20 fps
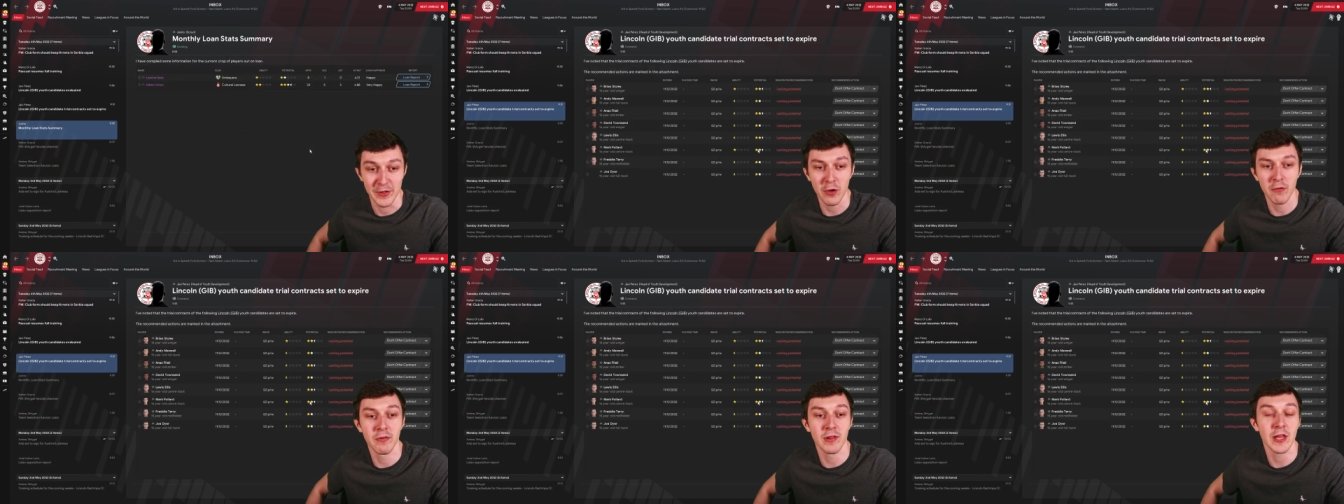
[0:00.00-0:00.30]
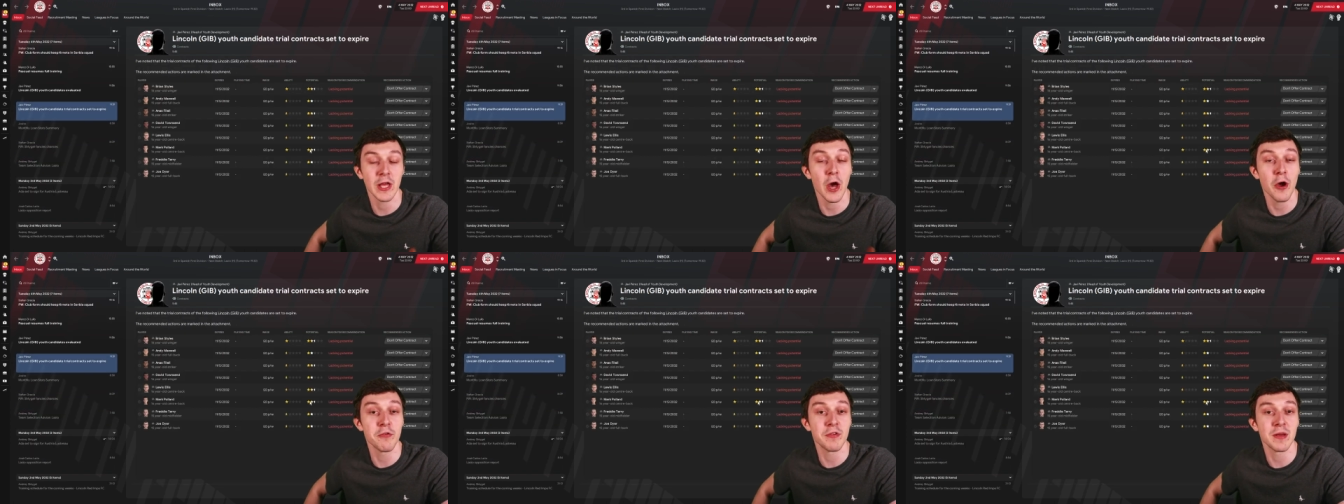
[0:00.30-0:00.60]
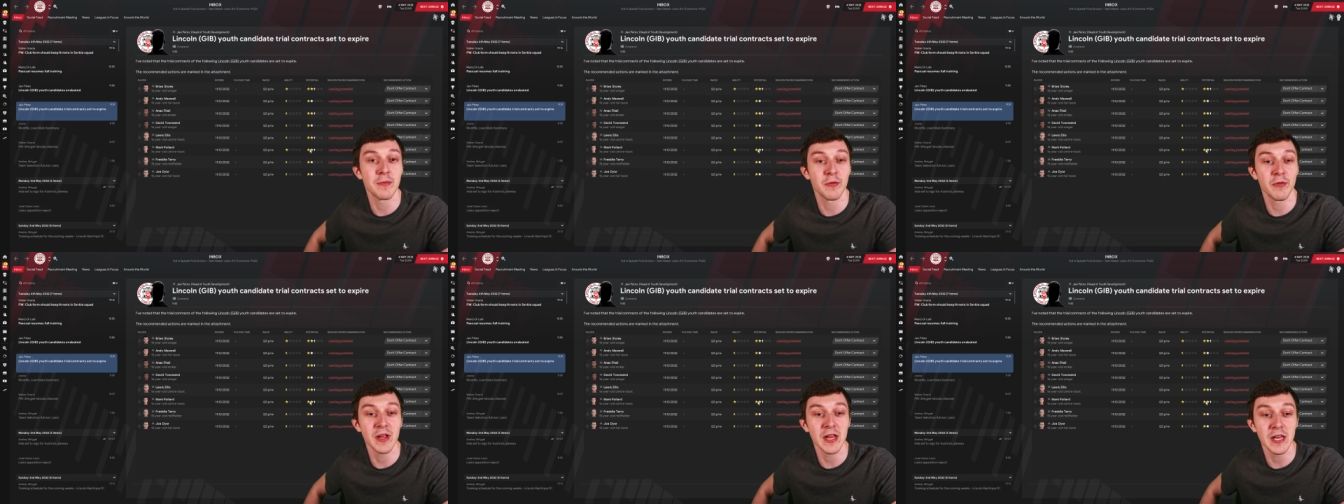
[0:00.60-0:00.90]
Obviously, Jose
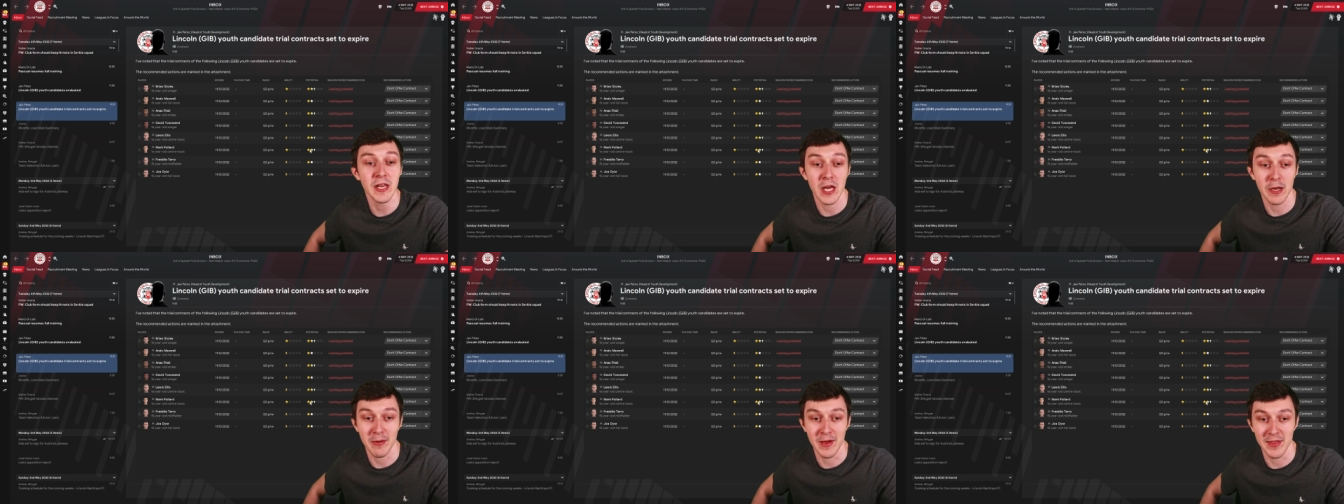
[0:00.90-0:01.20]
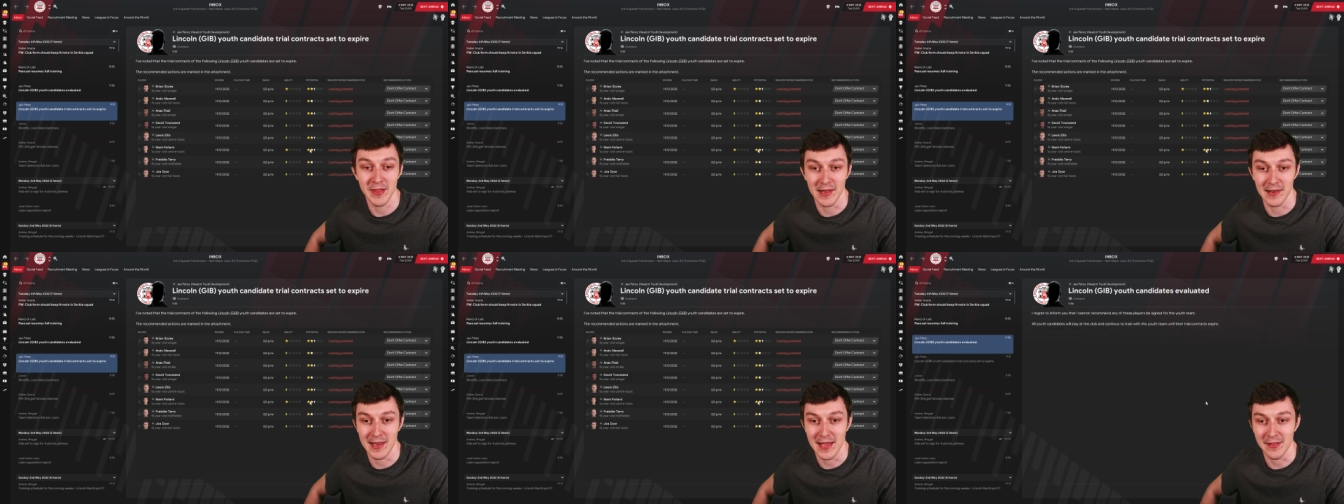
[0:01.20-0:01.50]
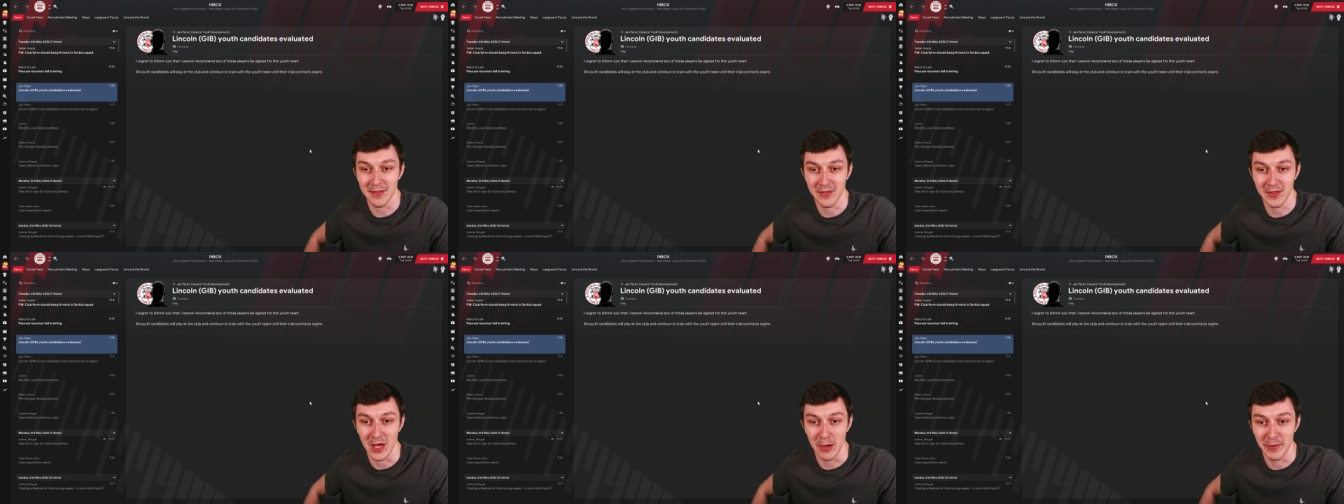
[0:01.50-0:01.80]
Mourinho is at
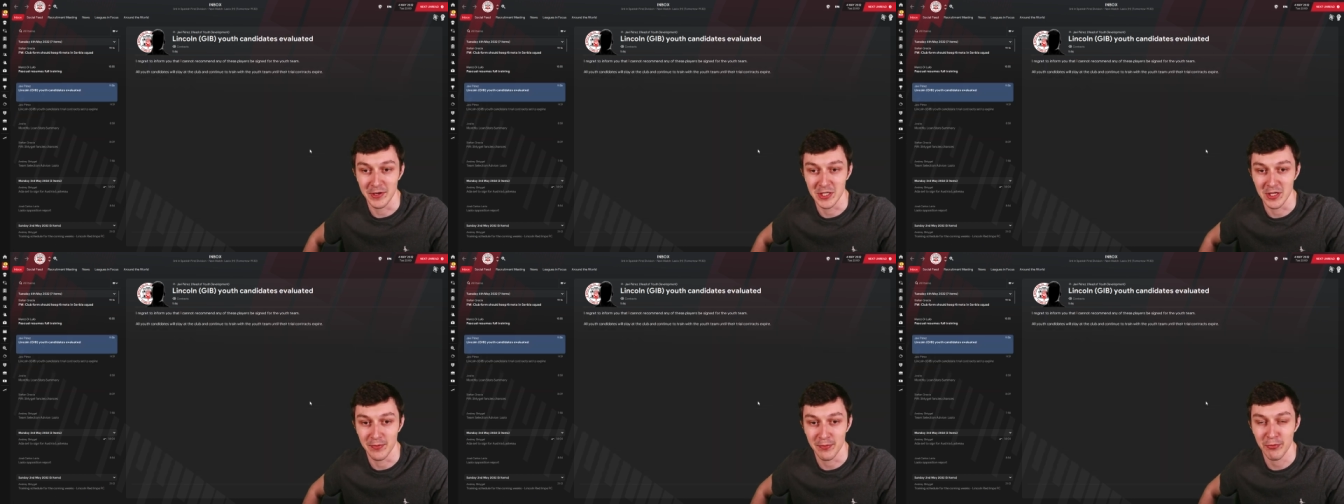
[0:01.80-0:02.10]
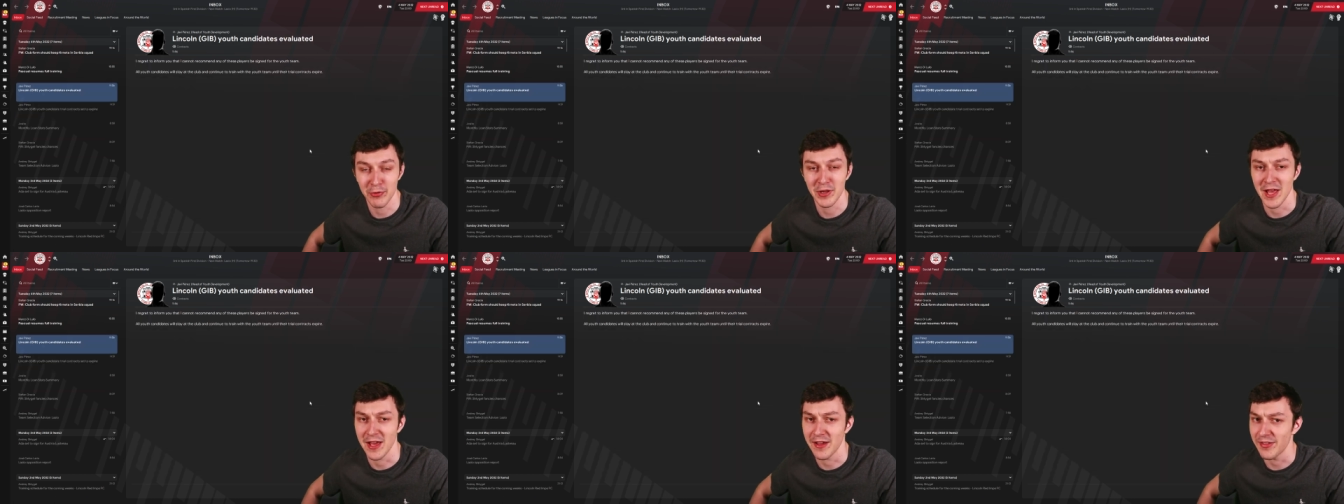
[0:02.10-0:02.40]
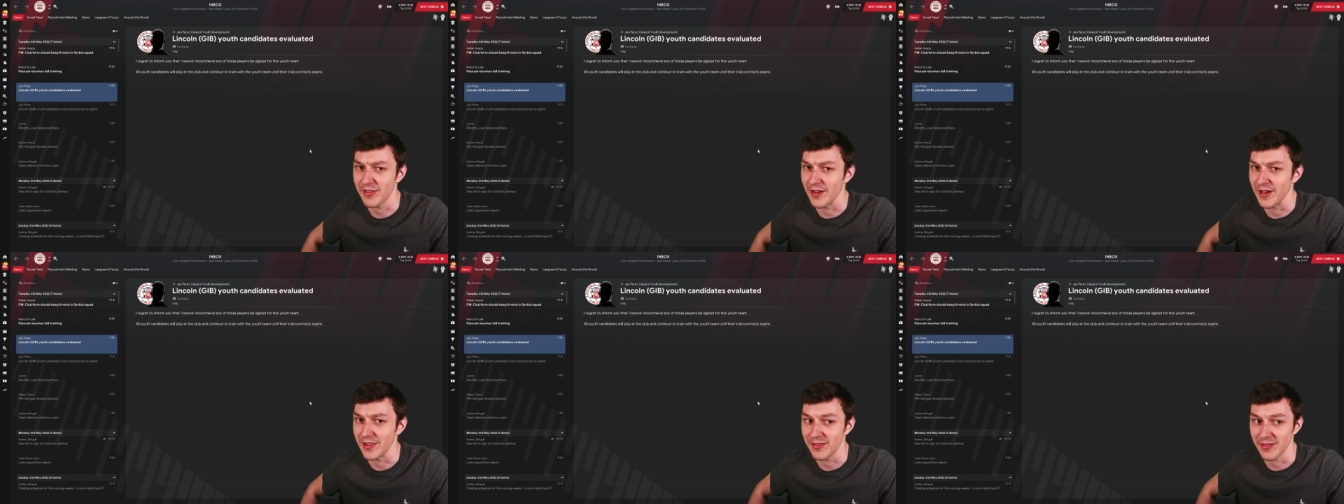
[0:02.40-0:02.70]
Lazio, which is pretty
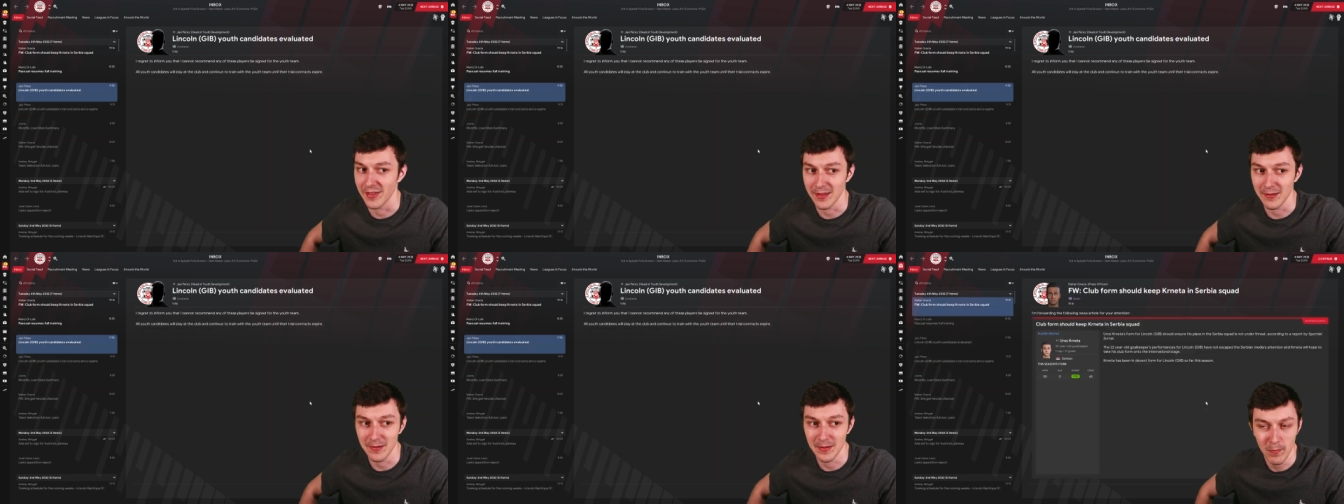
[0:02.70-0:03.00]
exciting.